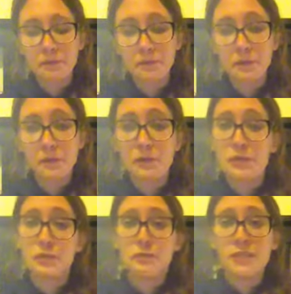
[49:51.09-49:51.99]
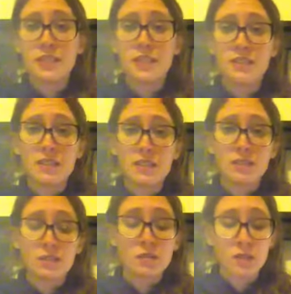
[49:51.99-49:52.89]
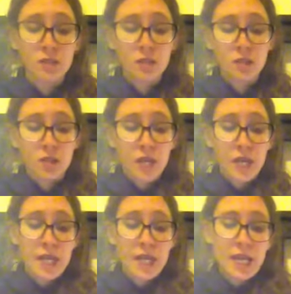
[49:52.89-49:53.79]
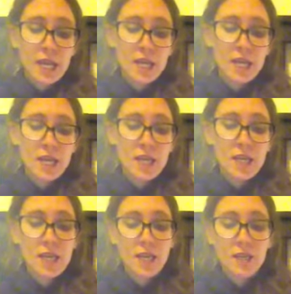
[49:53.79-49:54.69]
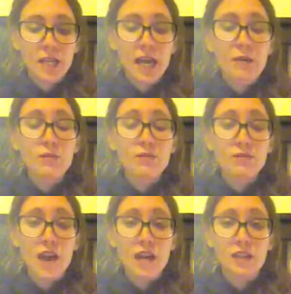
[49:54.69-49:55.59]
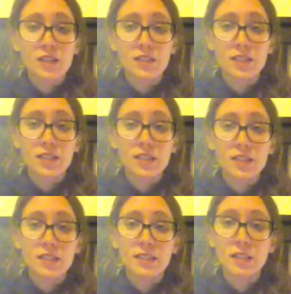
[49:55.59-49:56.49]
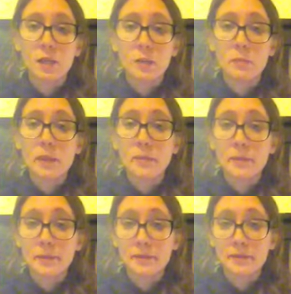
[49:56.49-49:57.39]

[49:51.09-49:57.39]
Those are usually really easy. And then the Clouds Factory little people.